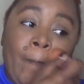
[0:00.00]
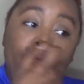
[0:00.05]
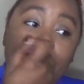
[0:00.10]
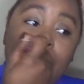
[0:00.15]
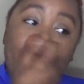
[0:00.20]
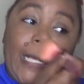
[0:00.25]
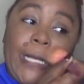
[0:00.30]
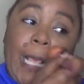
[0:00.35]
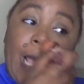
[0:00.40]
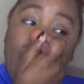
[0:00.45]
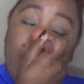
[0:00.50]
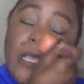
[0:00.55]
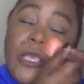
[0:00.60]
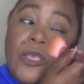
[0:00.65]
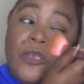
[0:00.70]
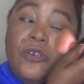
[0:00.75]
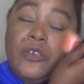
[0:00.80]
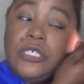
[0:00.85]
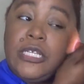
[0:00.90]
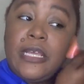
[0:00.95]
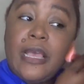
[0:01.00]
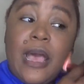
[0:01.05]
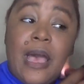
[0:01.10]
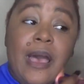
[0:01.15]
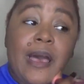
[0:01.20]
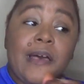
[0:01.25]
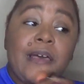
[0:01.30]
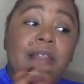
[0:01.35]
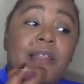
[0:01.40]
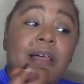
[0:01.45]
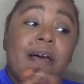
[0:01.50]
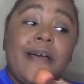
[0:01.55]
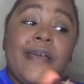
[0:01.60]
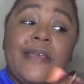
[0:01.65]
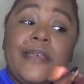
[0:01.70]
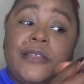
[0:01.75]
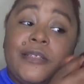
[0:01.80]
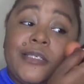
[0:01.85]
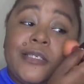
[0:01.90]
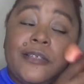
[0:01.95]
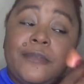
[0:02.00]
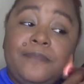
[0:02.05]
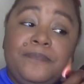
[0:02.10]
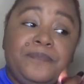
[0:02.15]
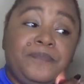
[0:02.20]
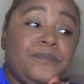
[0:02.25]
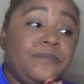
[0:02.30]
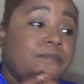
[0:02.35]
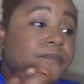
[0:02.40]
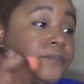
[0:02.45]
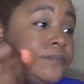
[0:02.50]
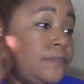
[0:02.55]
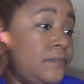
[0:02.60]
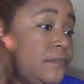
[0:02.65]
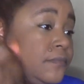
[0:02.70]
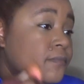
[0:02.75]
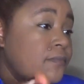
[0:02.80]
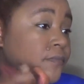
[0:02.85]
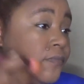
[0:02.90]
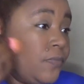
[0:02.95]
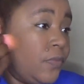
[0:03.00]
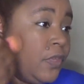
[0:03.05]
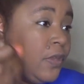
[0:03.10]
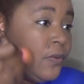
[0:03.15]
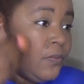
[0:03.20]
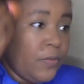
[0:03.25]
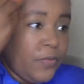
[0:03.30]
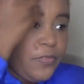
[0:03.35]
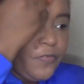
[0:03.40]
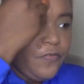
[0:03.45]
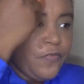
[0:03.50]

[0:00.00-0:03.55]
Like I said, I usually highlight the